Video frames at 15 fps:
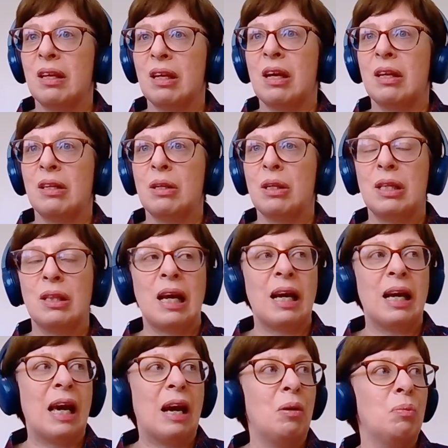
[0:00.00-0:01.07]
and
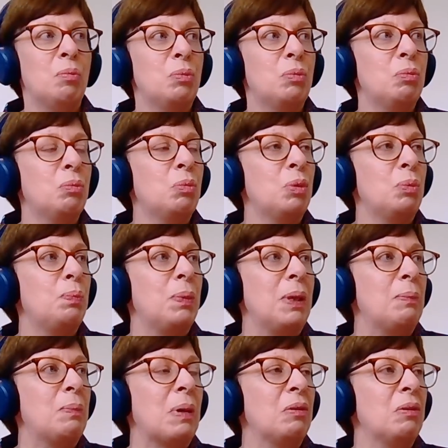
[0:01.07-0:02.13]
that help would
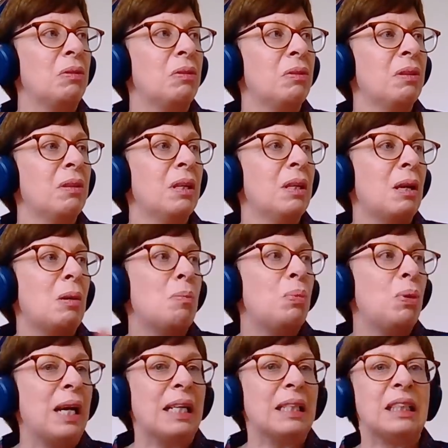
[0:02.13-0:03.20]
be both
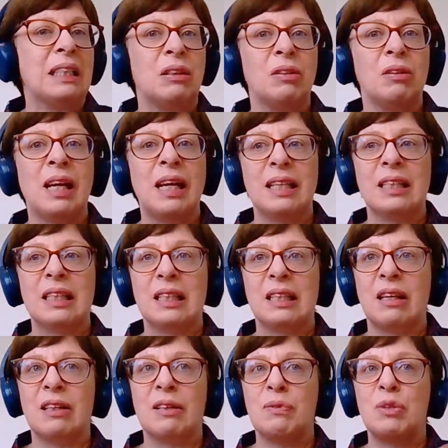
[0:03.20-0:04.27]
practical and
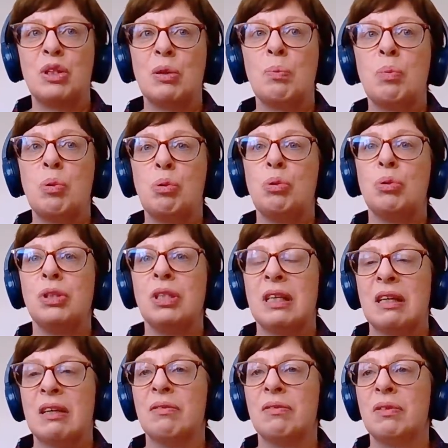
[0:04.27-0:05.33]
a kind of
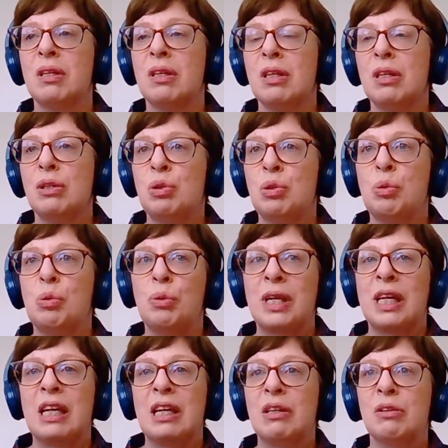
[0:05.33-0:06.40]
supportive
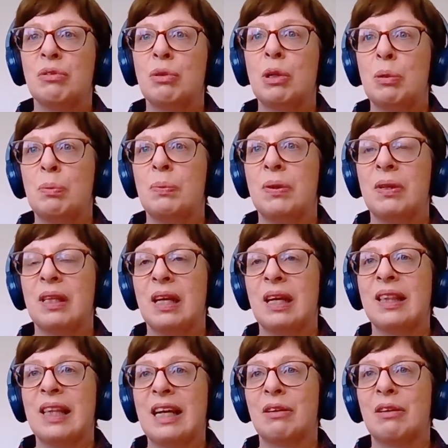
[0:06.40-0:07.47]
talking group,
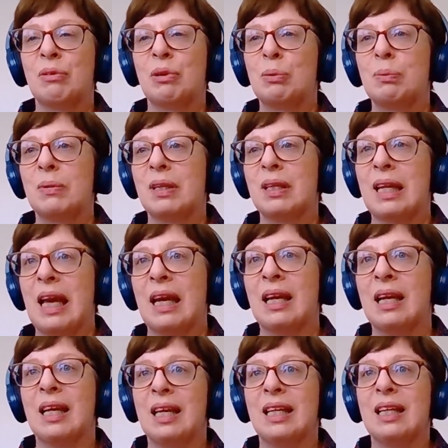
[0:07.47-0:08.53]
and that group
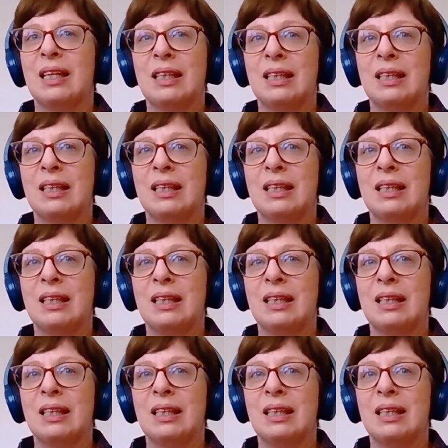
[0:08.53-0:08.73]
get,